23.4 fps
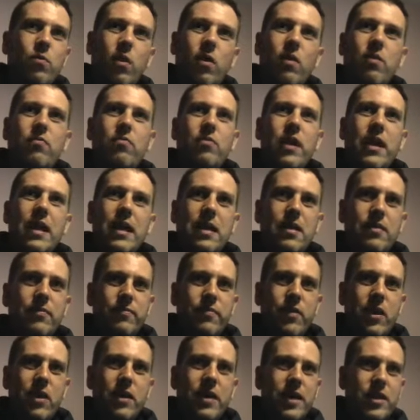what really the
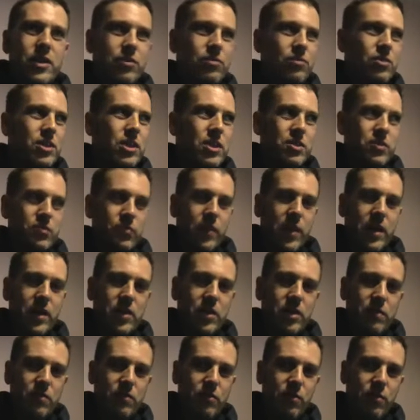financial
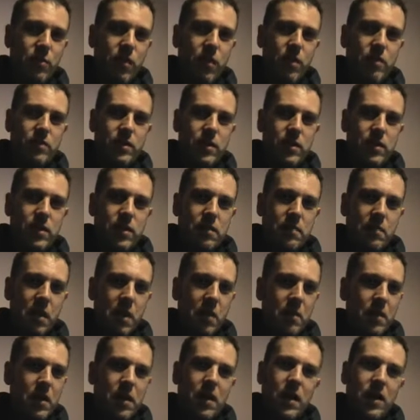situation of the world is at the
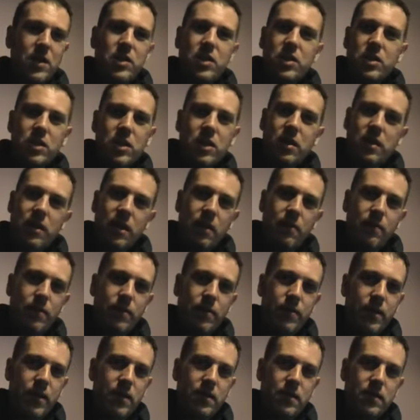moment. I just can't help but
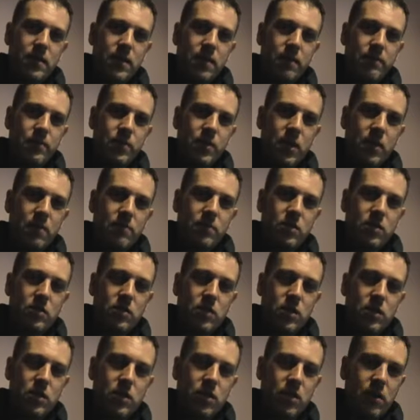think that sometimes you
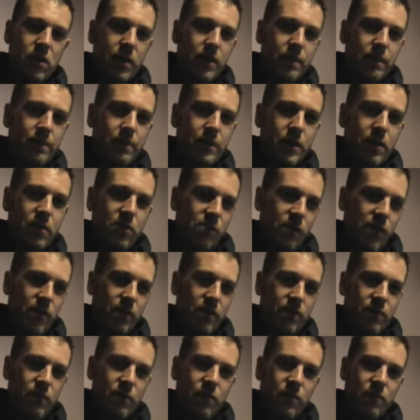just got to be
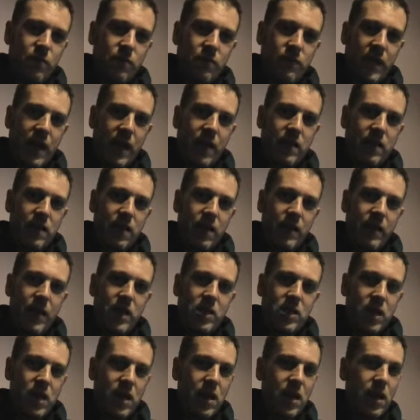grateful for the fact that they're
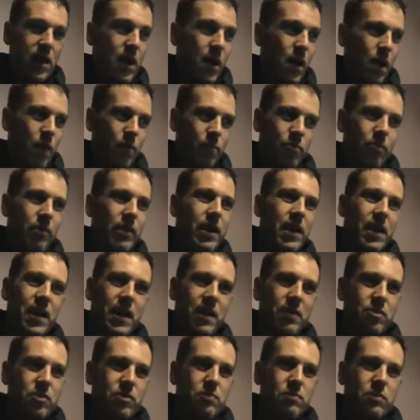actually bringing
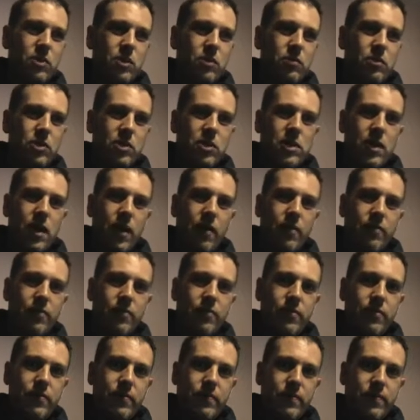out some new
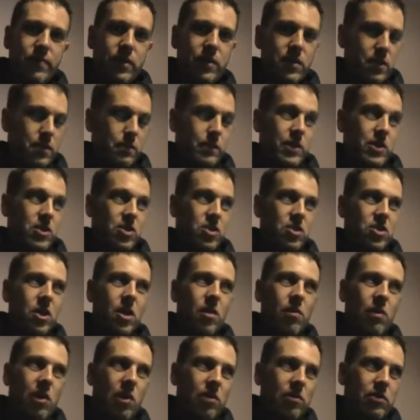stuff because it's been so
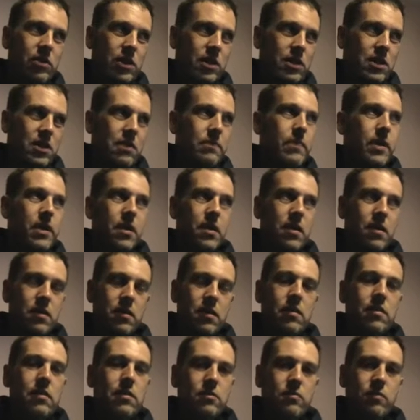long since there's been
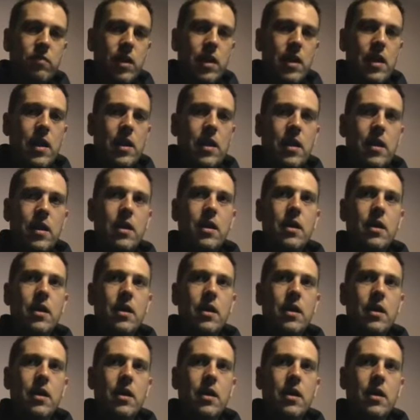anything that's really